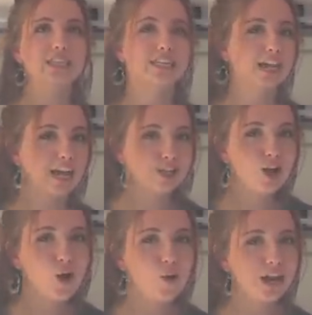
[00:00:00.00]

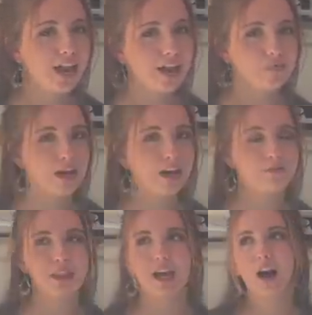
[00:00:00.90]
tic-tac-toe and hangman up
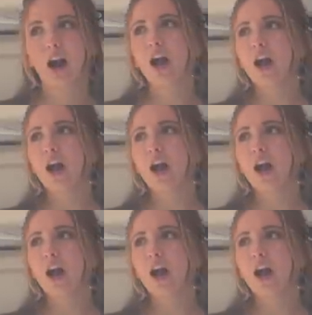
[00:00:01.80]
there